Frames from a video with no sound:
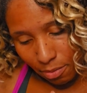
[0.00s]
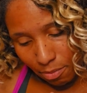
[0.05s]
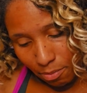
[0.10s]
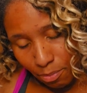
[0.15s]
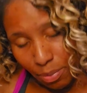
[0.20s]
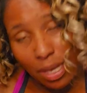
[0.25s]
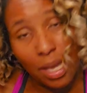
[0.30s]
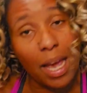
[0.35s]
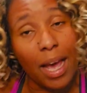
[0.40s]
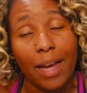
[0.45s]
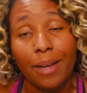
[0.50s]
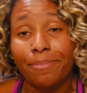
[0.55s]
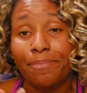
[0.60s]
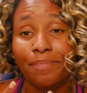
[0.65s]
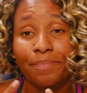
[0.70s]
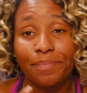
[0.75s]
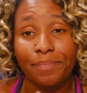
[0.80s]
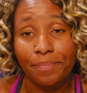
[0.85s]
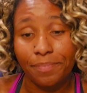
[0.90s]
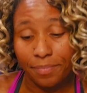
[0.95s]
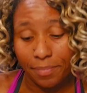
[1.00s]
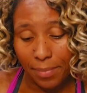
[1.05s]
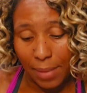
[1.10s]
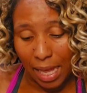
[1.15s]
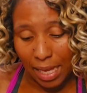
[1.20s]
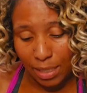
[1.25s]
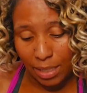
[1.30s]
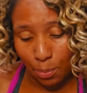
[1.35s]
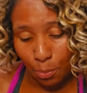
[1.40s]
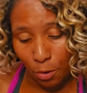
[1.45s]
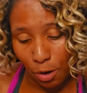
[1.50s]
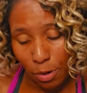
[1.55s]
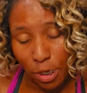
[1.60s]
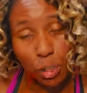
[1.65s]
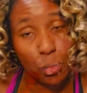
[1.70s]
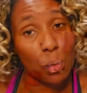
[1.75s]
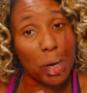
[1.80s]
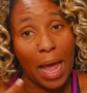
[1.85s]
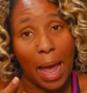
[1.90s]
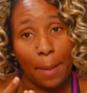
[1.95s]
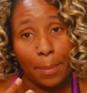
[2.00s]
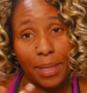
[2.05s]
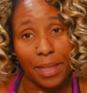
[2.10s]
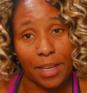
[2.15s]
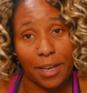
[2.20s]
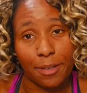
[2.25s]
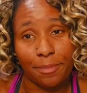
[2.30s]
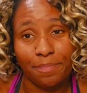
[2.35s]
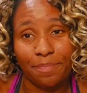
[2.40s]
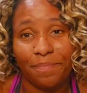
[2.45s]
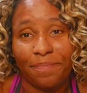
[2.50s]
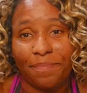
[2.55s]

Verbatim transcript: but yeah, that's pretty much what happened there.